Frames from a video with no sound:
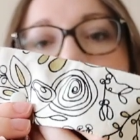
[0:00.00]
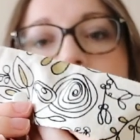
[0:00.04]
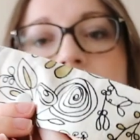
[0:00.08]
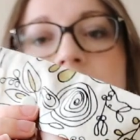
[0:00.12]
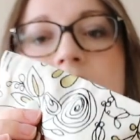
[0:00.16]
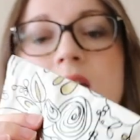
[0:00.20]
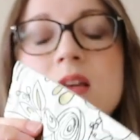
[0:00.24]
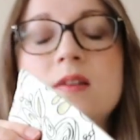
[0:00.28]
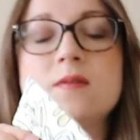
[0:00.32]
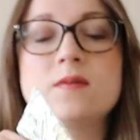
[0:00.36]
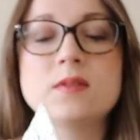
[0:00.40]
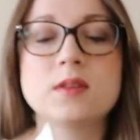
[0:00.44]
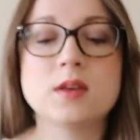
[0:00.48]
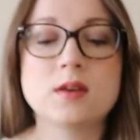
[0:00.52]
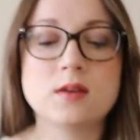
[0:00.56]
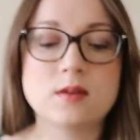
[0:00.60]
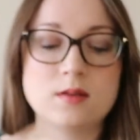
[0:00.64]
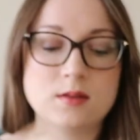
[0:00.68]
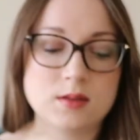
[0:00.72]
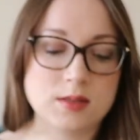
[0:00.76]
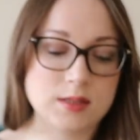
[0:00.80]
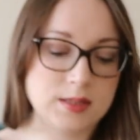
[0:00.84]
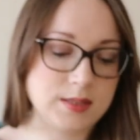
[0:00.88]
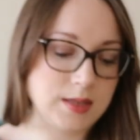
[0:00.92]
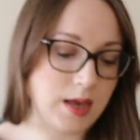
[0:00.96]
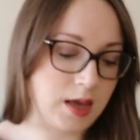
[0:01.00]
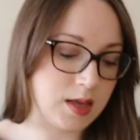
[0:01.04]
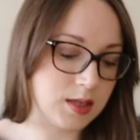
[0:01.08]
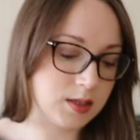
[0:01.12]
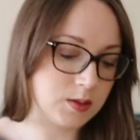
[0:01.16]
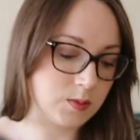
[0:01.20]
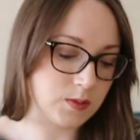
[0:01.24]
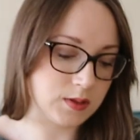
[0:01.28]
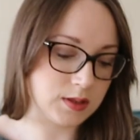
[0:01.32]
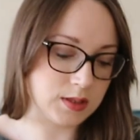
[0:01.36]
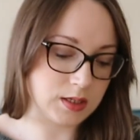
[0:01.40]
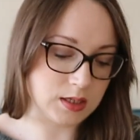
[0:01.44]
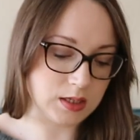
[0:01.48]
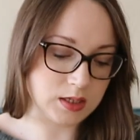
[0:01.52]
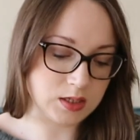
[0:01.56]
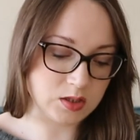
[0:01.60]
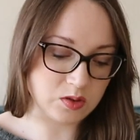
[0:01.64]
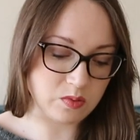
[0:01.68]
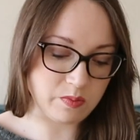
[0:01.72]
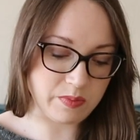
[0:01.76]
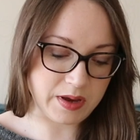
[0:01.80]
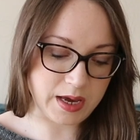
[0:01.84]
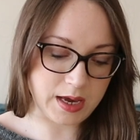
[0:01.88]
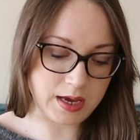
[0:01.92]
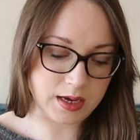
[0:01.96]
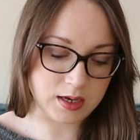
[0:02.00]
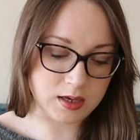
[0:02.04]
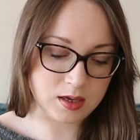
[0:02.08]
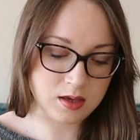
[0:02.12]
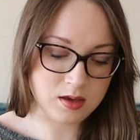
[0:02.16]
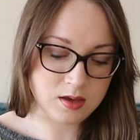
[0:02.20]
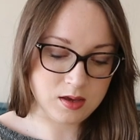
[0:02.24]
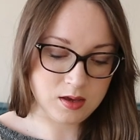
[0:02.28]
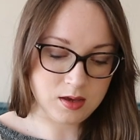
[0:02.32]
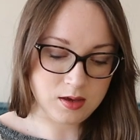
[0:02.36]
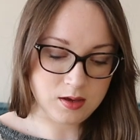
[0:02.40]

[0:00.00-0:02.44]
have any of the sets with the little bag.